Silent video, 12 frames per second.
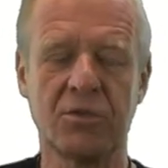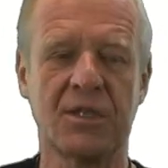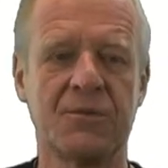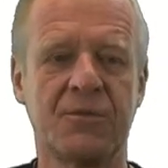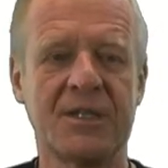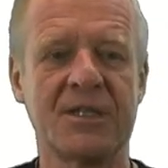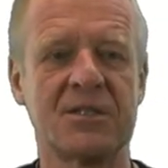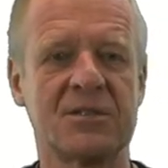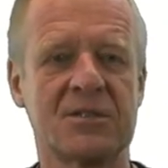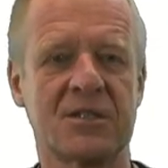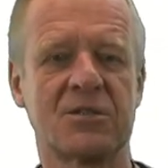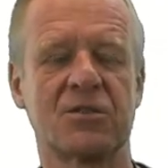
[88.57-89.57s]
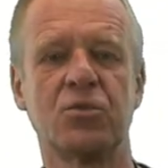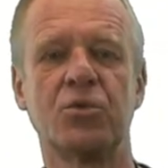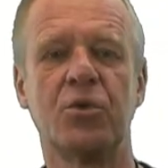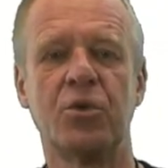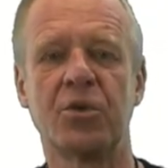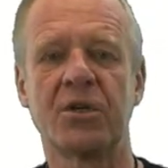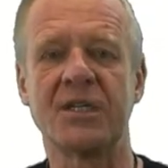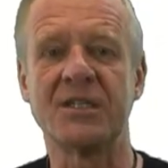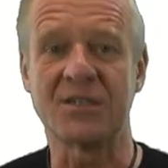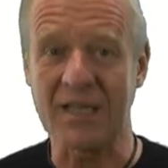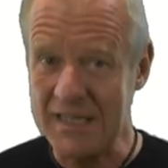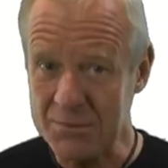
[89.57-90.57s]
In order to calculate the motor power, we just
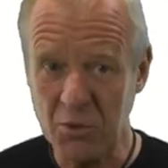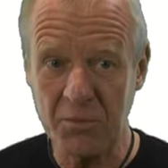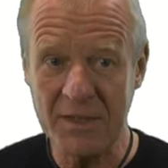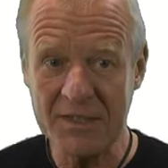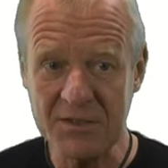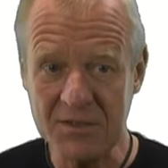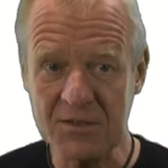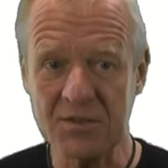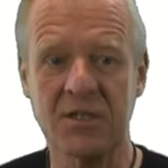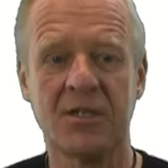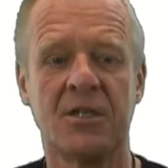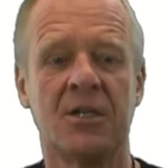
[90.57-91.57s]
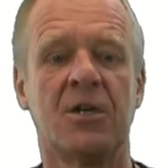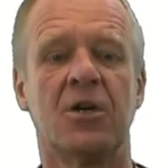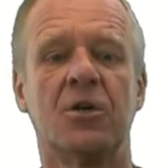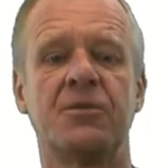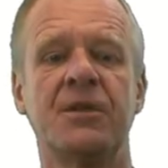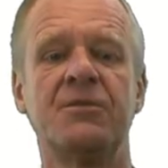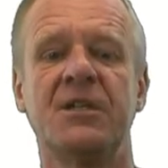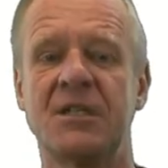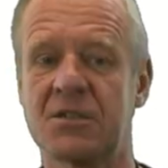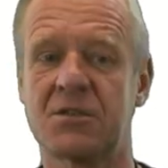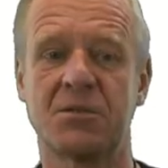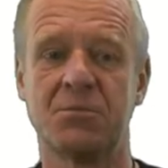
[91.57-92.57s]
multiply the motor RPM with
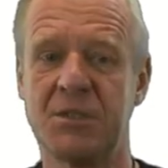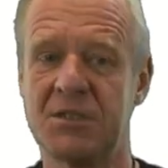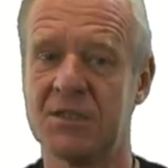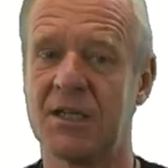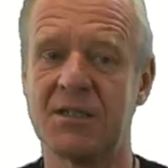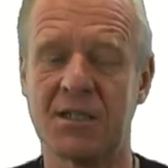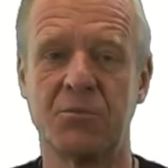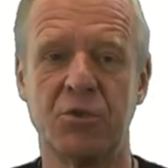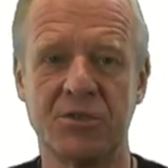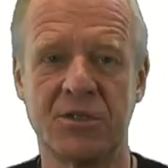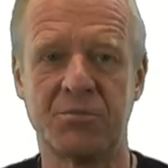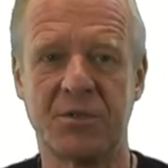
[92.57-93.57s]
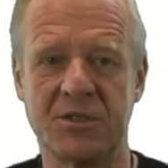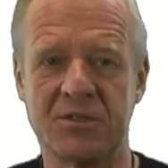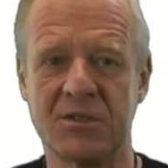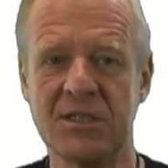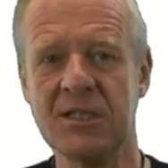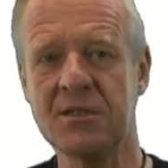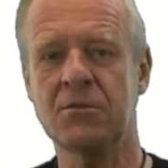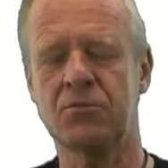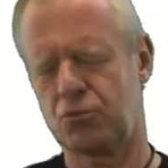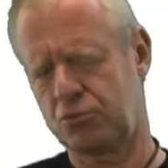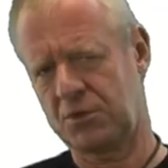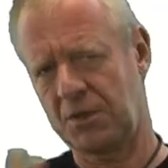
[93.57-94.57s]
the corresponding motor torque
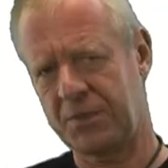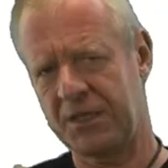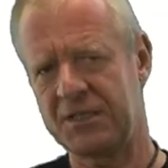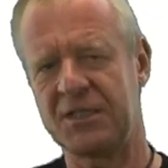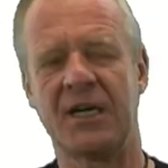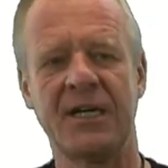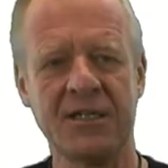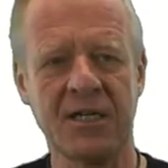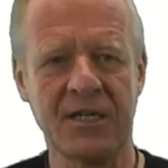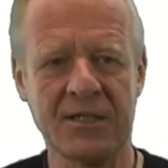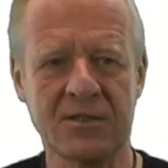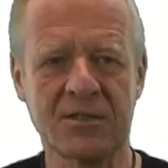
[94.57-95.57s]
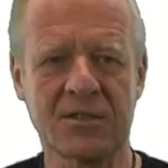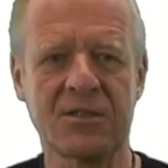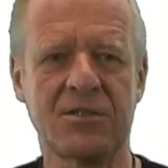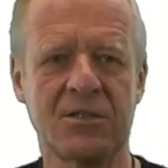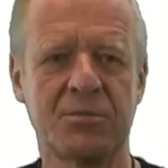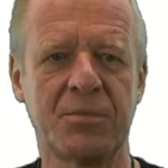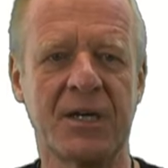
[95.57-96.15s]
and treat the units properly.